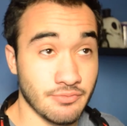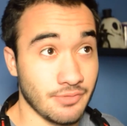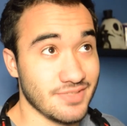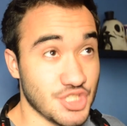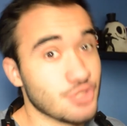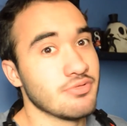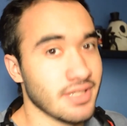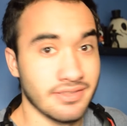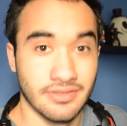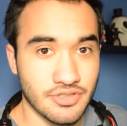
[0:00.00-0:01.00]
should
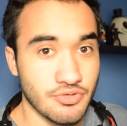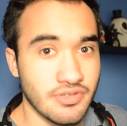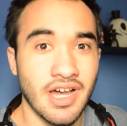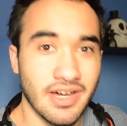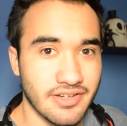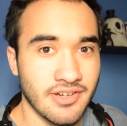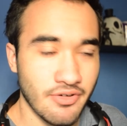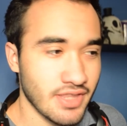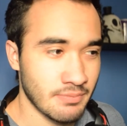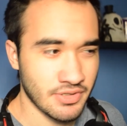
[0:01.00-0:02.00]
not know
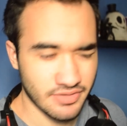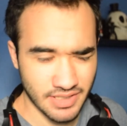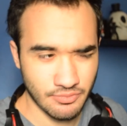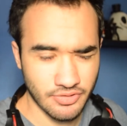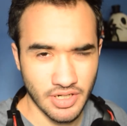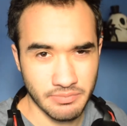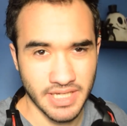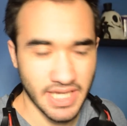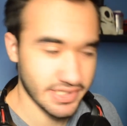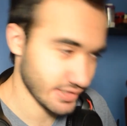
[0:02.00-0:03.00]
that, because that will not be
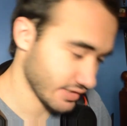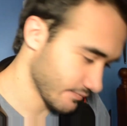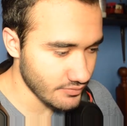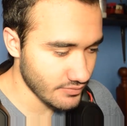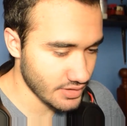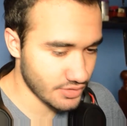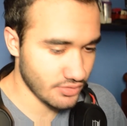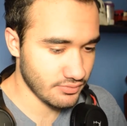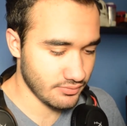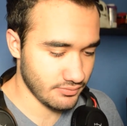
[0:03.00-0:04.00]
hashing.
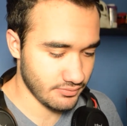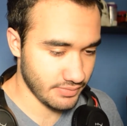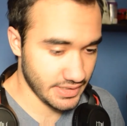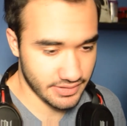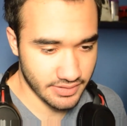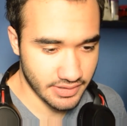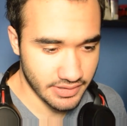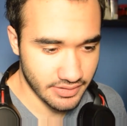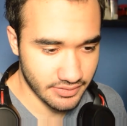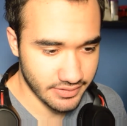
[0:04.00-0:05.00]
So
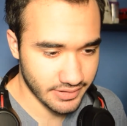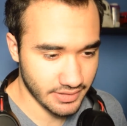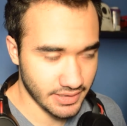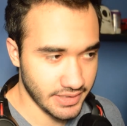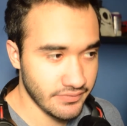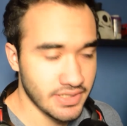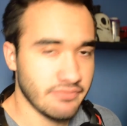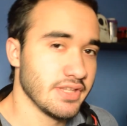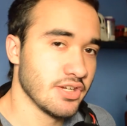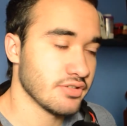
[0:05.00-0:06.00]
basically, even if
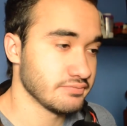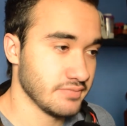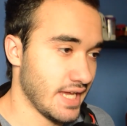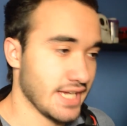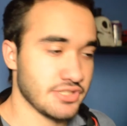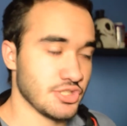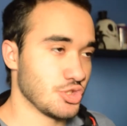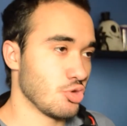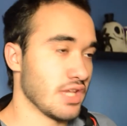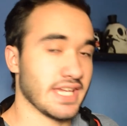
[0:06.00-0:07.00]
they got access
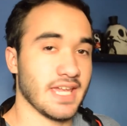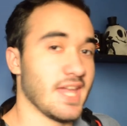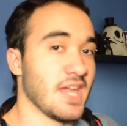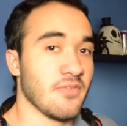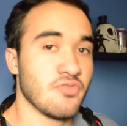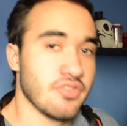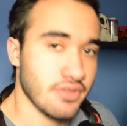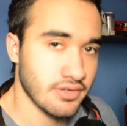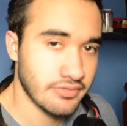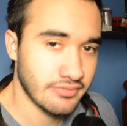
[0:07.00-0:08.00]
to like
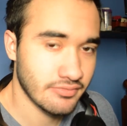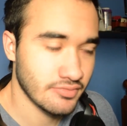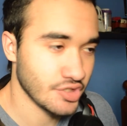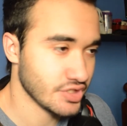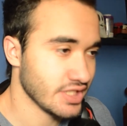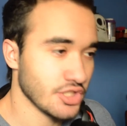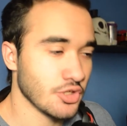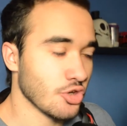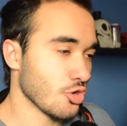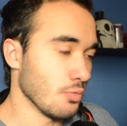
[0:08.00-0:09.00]
everything, let's say they
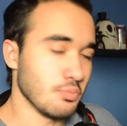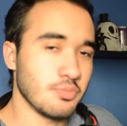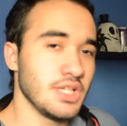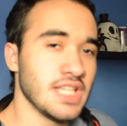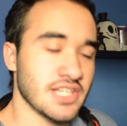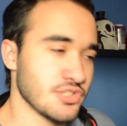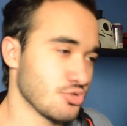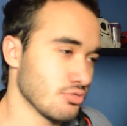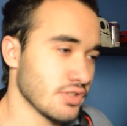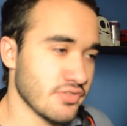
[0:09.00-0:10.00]
got complete access to
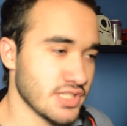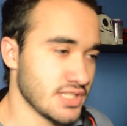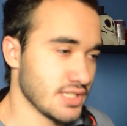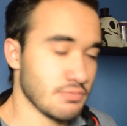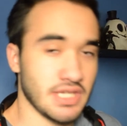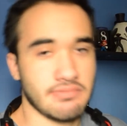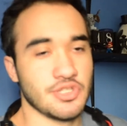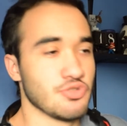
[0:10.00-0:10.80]
all of the system, even to